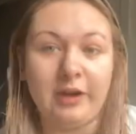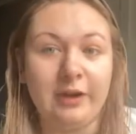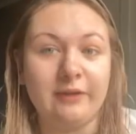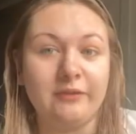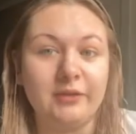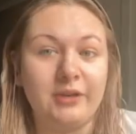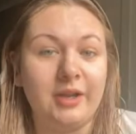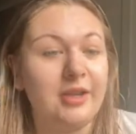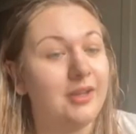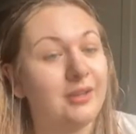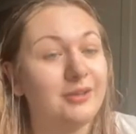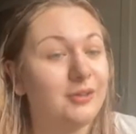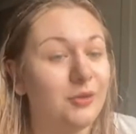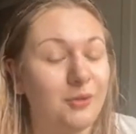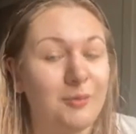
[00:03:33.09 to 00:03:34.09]
I haven't
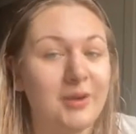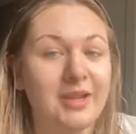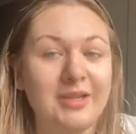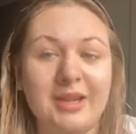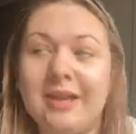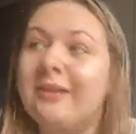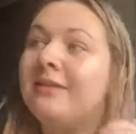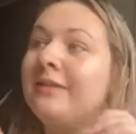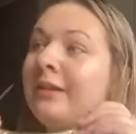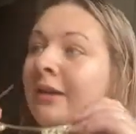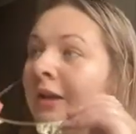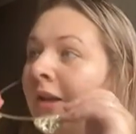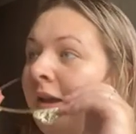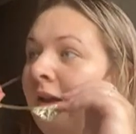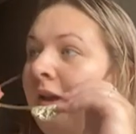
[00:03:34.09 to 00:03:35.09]
got mine yet.
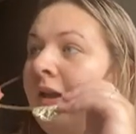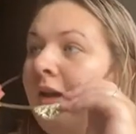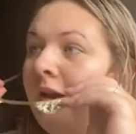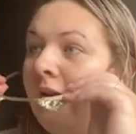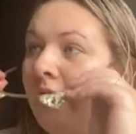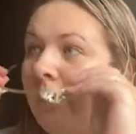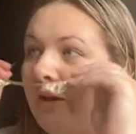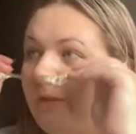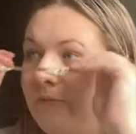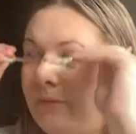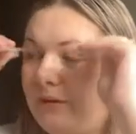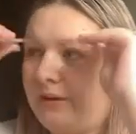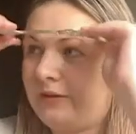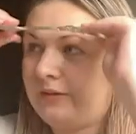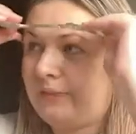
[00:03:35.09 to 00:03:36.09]
Um,
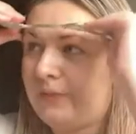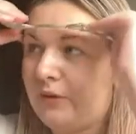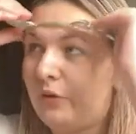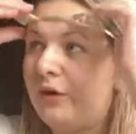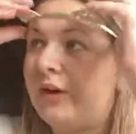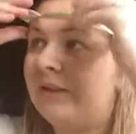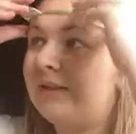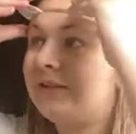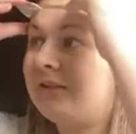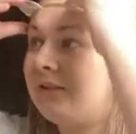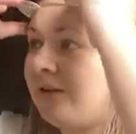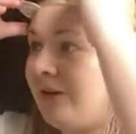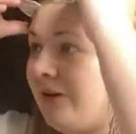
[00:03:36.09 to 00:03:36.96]
but to be honest,